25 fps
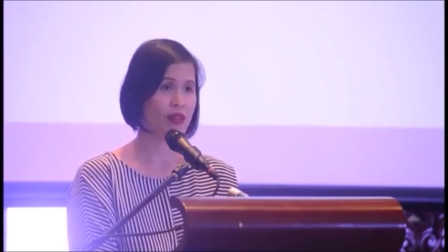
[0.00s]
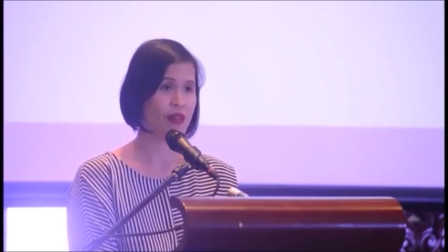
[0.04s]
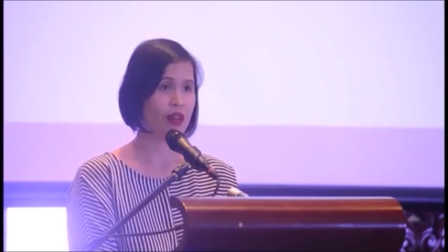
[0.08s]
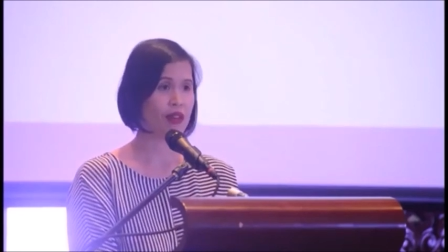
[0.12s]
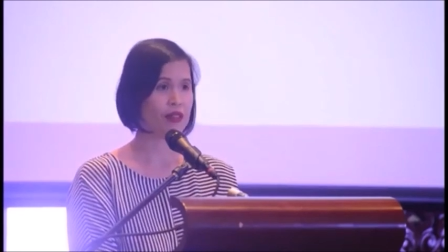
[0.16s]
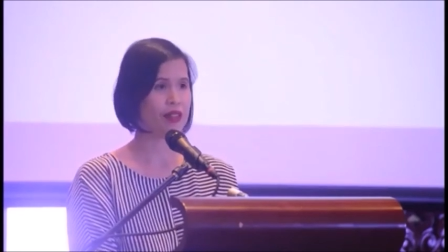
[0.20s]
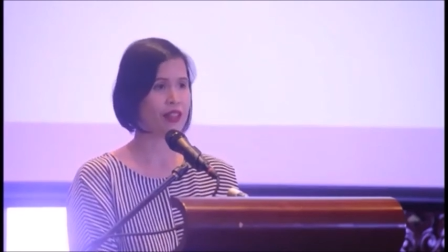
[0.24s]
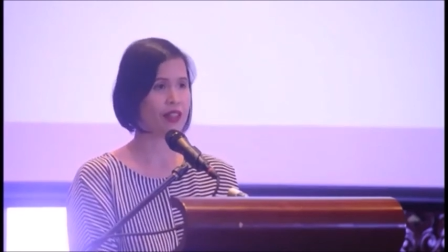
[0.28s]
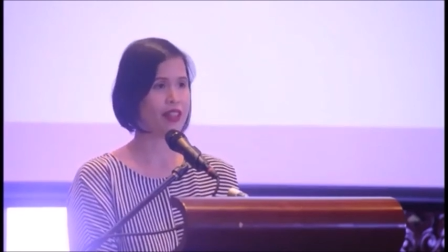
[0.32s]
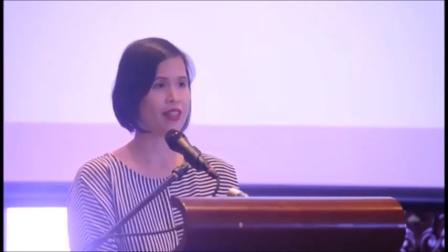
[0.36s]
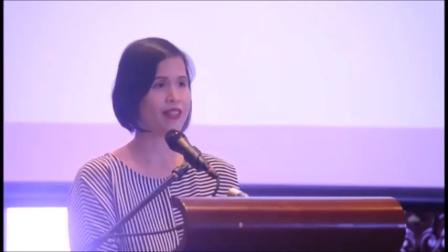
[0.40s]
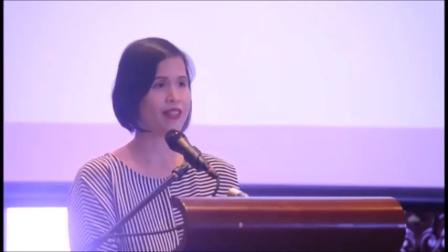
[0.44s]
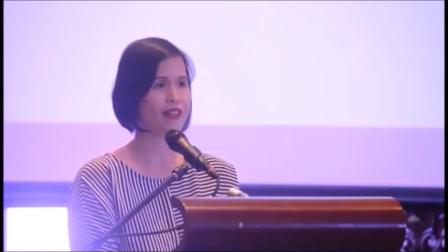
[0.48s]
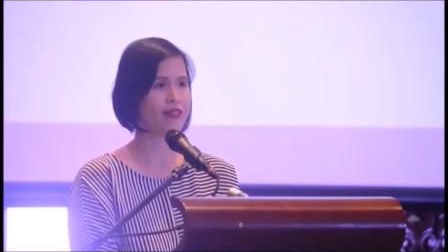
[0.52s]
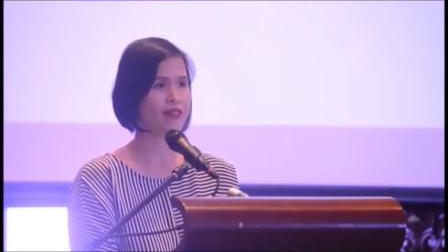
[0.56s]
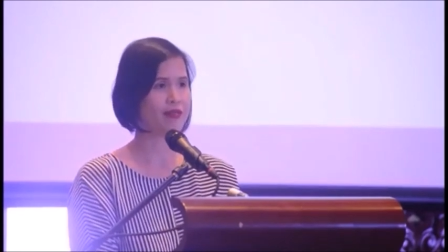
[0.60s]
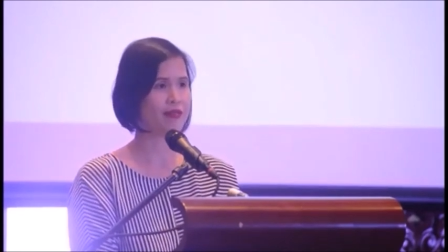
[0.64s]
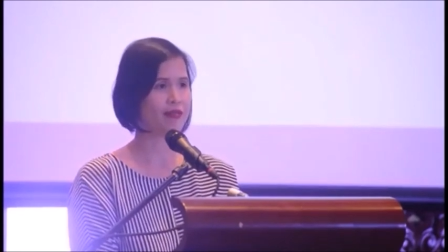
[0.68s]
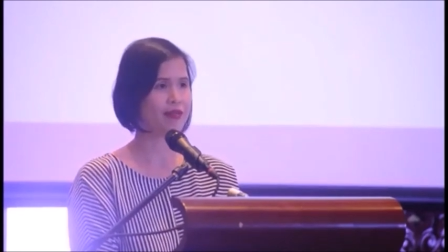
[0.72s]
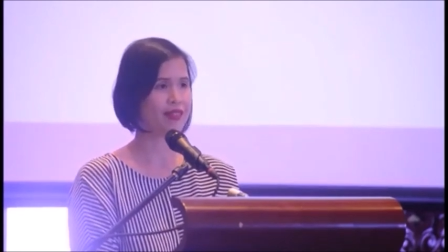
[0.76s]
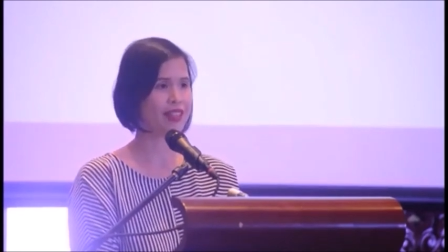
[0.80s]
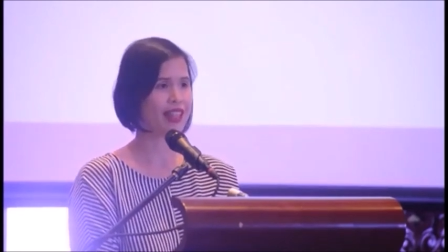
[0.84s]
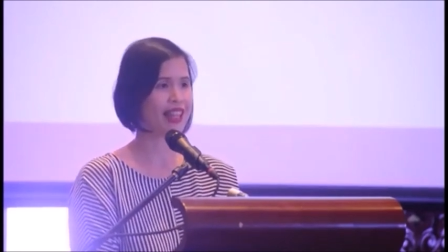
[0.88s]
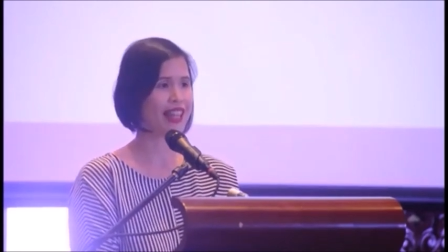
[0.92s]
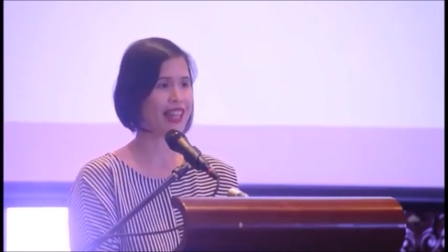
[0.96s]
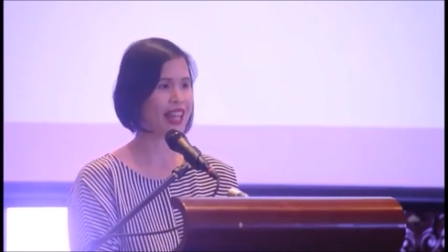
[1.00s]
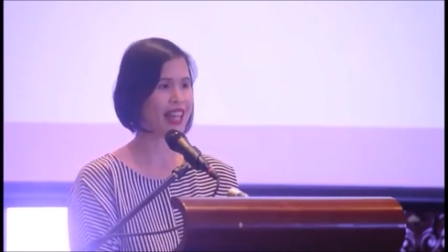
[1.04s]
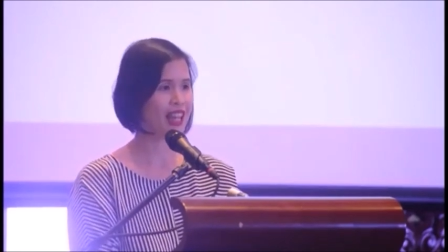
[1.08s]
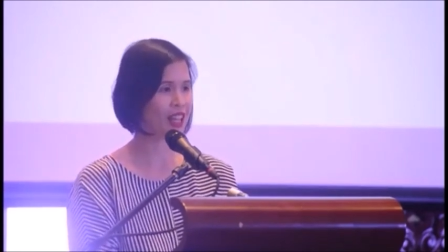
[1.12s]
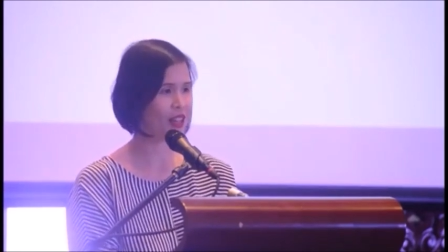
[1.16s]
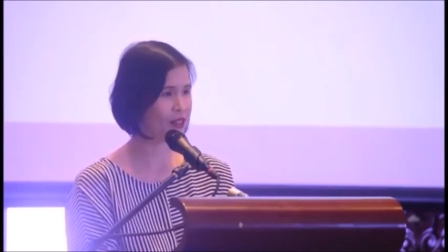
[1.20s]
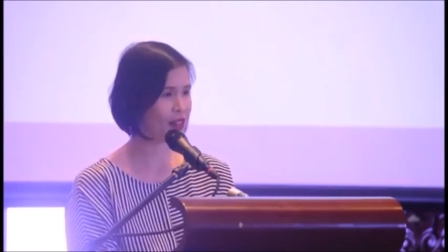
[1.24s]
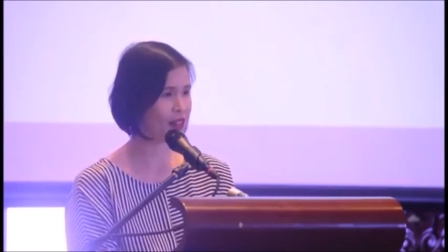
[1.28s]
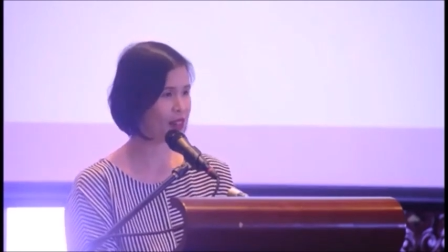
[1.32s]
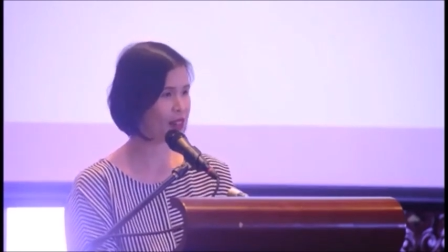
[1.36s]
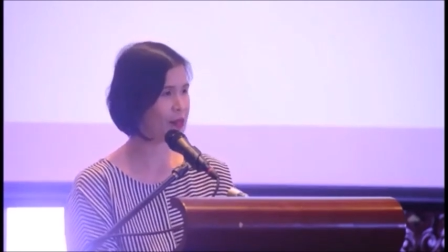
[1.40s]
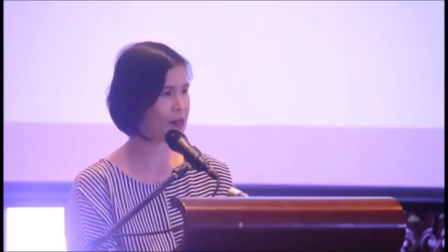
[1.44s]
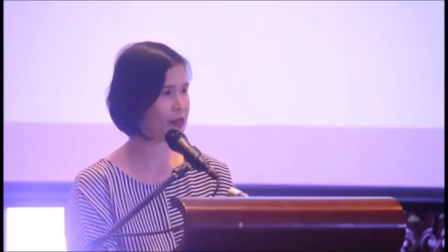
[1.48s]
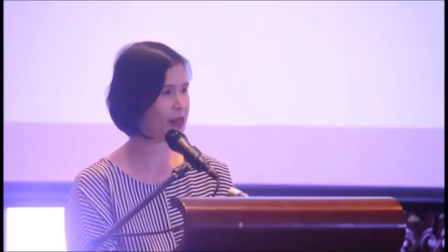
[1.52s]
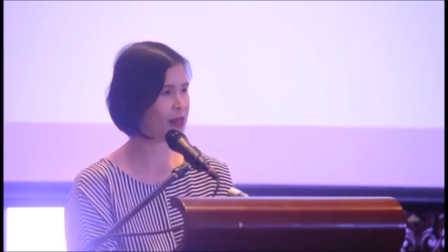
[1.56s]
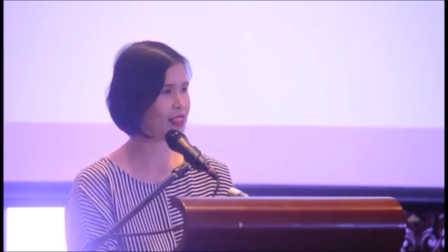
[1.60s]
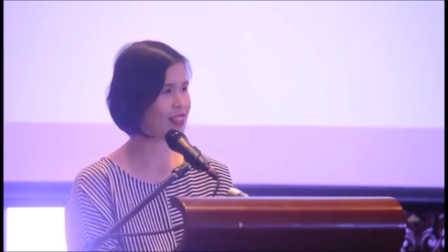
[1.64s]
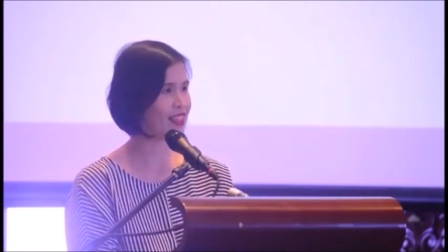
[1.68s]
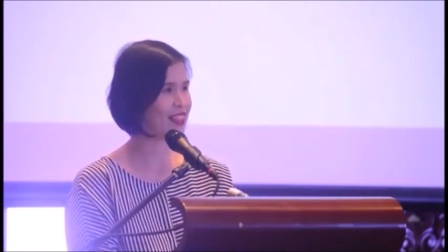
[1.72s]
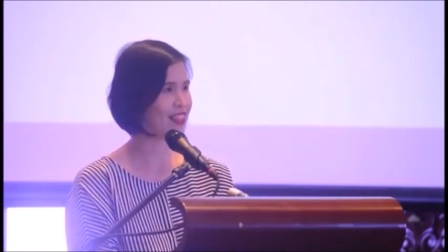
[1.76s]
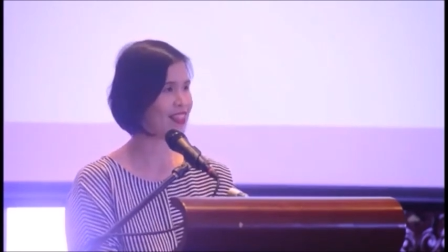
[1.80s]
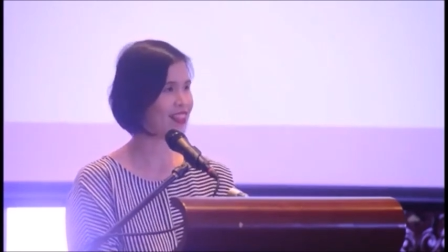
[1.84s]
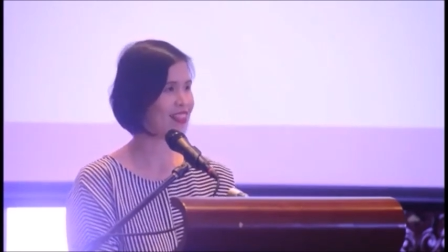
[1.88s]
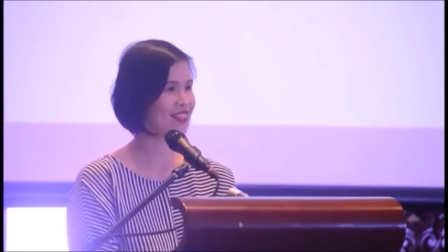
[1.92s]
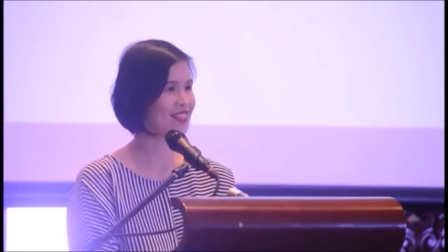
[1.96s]
founder. Thank you very
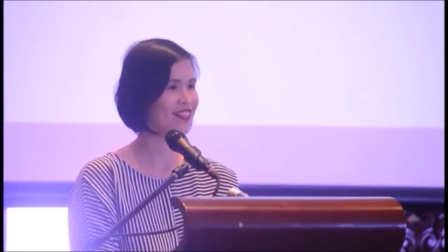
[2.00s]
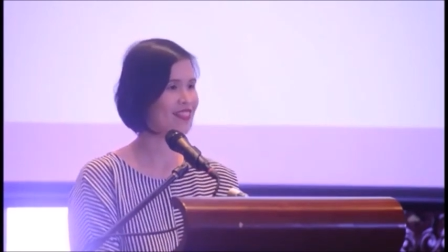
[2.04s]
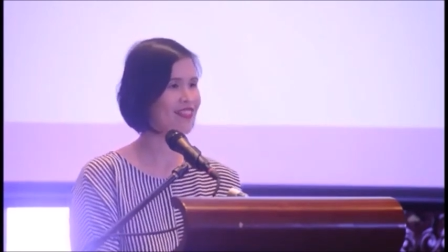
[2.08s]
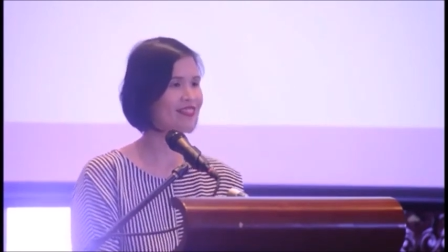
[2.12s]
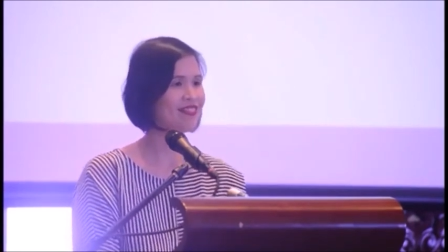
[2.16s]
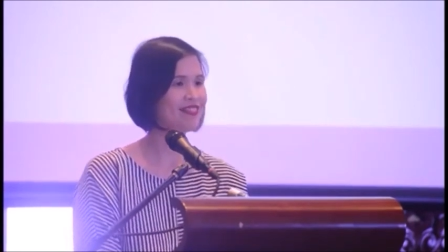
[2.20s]
much.